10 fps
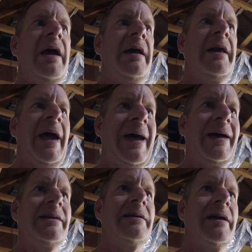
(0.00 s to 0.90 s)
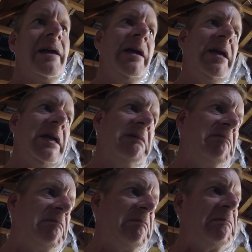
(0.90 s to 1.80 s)
and had a
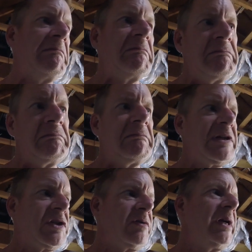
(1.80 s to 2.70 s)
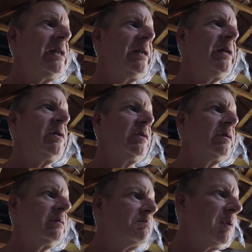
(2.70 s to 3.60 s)
street
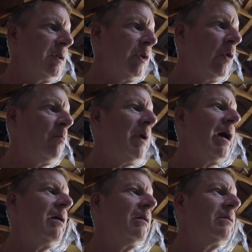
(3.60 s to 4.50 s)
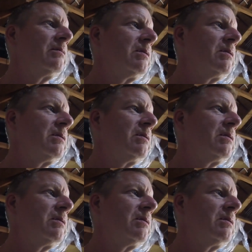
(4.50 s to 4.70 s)
legal low mile